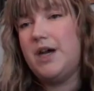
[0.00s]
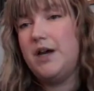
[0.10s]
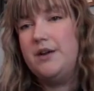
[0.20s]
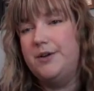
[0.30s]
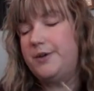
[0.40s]

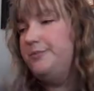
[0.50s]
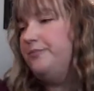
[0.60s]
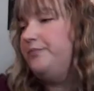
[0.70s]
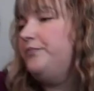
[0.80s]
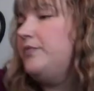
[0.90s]
I don't know.
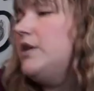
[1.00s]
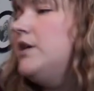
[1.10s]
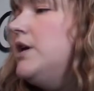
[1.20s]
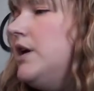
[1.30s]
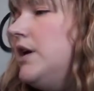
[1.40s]

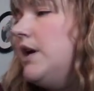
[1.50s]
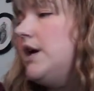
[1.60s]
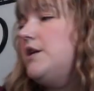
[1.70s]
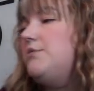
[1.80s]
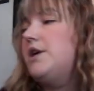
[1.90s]

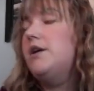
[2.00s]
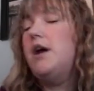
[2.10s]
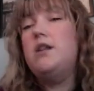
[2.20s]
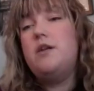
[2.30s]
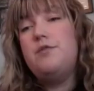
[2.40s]
Anyway,
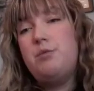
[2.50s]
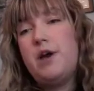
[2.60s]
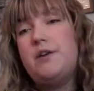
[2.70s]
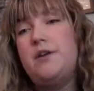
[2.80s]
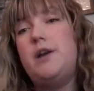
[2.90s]
I love the
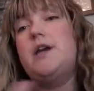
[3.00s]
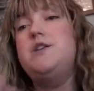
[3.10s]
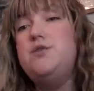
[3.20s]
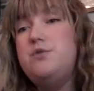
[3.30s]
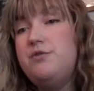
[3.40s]
pattern. I
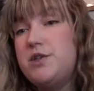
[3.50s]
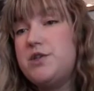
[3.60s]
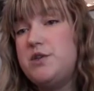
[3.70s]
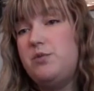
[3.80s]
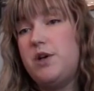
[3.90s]
do
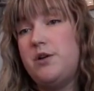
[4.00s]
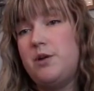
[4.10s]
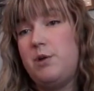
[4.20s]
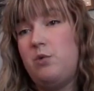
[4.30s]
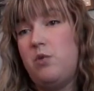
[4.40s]
eventually want it
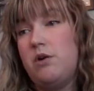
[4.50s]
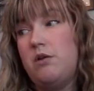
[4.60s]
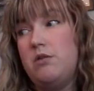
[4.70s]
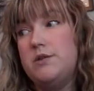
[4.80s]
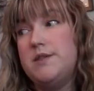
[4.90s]
on my
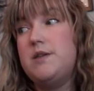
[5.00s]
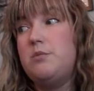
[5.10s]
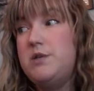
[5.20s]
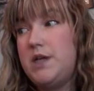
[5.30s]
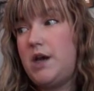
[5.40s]
wall
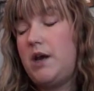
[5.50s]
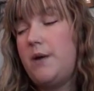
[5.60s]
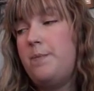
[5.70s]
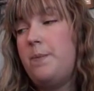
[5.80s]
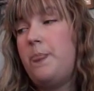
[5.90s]
someday.
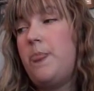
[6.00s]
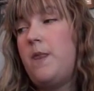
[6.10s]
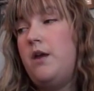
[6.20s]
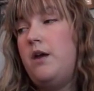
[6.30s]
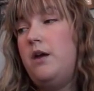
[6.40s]

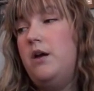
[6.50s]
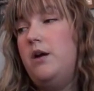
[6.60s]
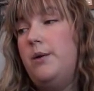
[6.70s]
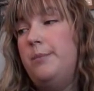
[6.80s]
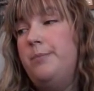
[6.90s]

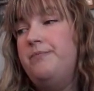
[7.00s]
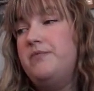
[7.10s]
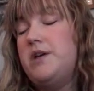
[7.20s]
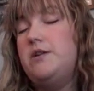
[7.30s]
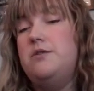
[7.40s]

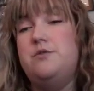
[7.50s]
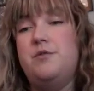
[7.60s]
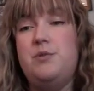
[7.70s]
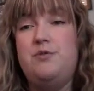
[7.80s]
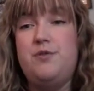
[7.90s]
I don't know if
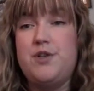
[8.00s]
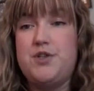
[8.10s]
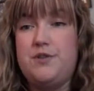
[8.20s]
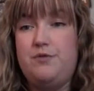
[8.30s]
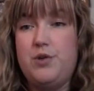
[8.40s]
I'm going to finish
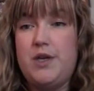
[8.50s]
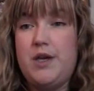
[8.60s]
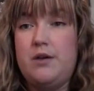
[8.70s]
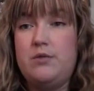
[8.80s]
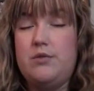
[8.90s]
the 40
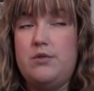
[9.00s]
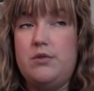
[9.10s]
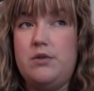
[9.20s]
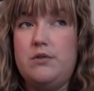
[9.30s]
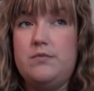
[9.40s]
count
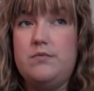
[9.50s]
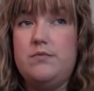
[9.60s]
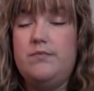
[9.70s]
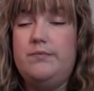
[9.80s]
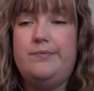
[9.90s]
or
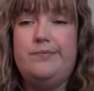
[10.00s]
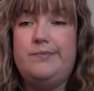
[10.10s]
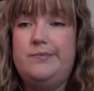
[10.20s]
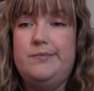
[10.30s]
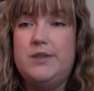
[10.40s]

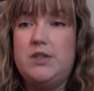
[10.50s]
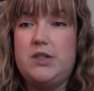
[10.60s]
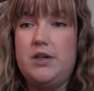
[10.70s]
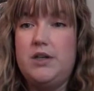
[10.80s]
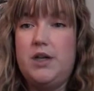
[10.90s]

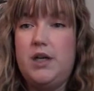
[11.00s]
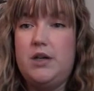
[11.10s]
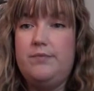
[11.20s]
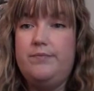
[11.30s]
start it again.